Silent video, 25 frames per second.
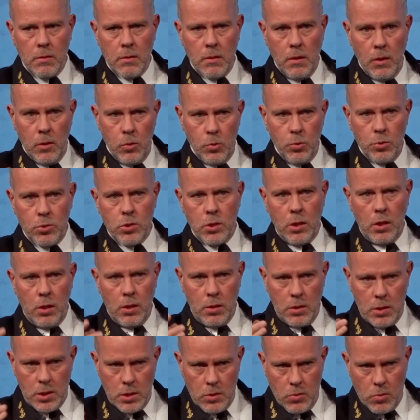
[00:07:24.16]
losing
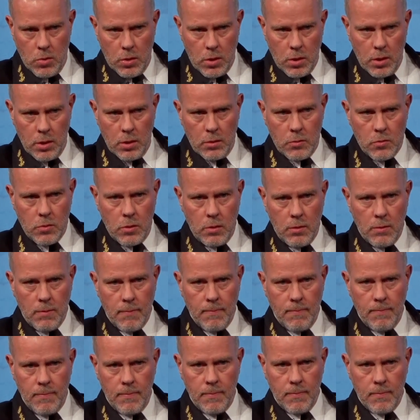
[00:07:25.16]
your country.
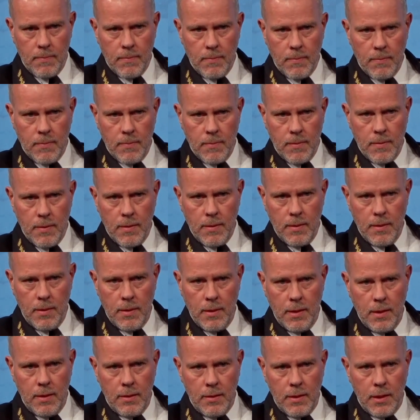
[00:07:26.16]

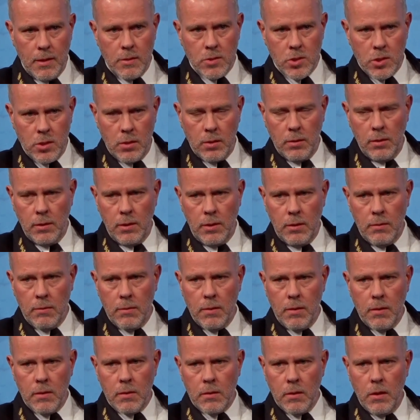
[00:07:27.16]
And then suddenly,
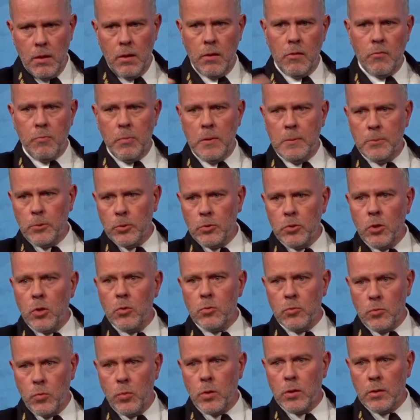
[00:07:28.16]
a lot of people
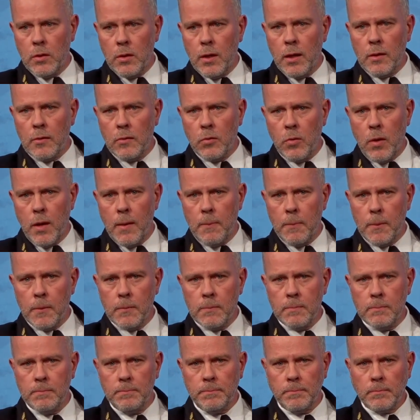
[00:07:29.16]
don't want that to happen.
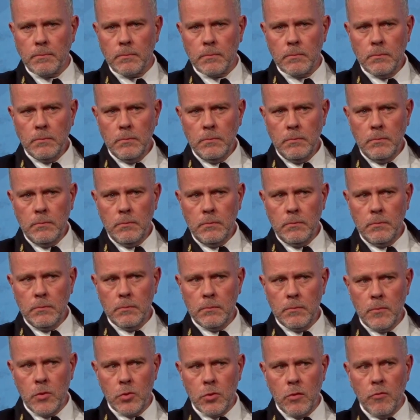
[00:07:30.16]

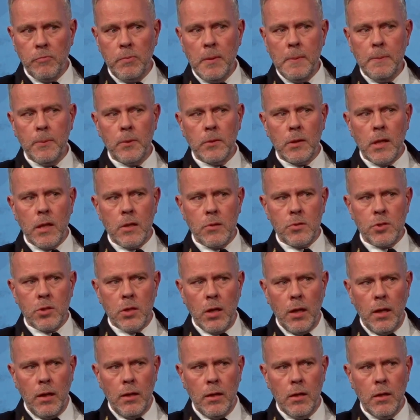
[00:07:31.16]
So if people now
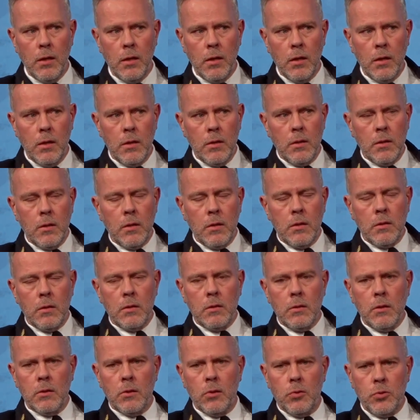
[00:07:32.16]
say,
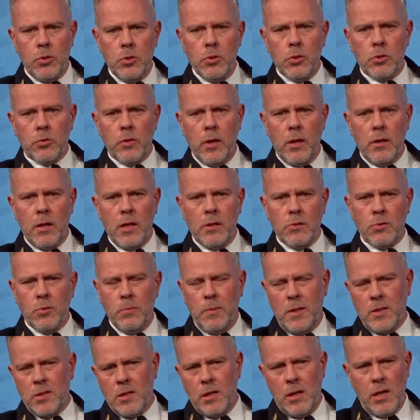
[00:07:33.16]
you know, Ukraine has to
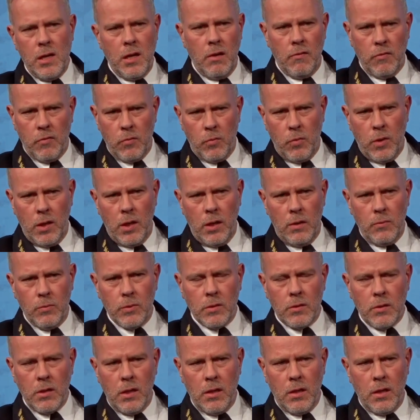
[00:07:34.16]
basically give away
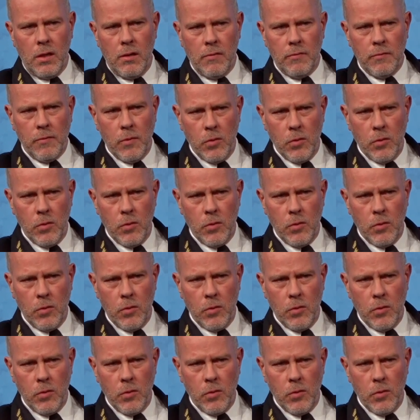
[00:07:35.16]
what they have